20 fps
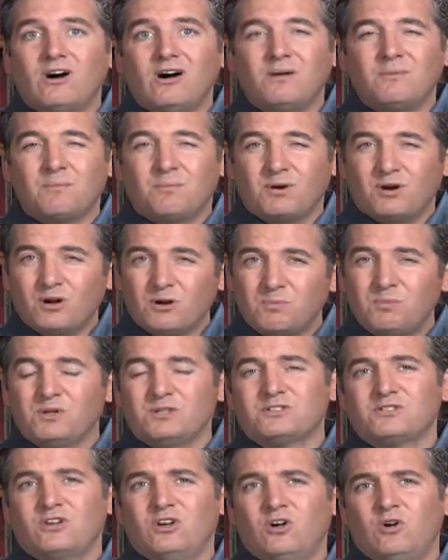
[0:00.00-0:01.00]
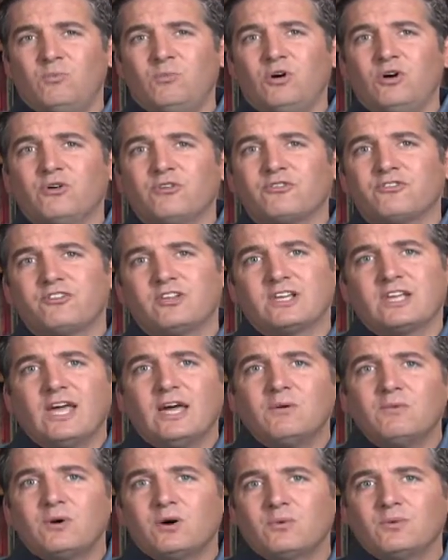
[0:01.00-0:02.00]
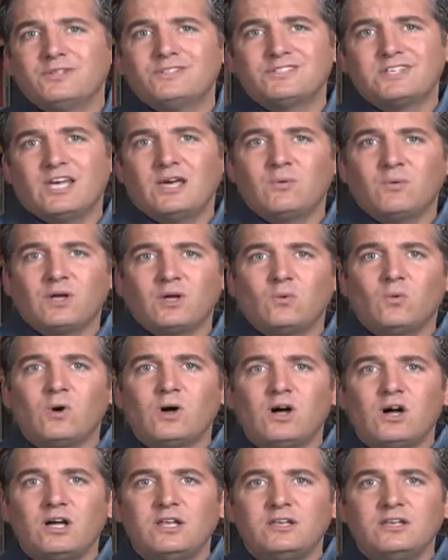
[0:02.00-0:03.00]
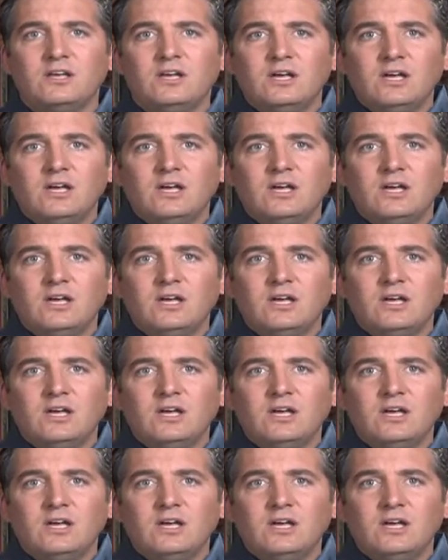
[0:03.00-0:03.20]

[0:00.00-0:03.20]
on purpose almost to get what we say we want.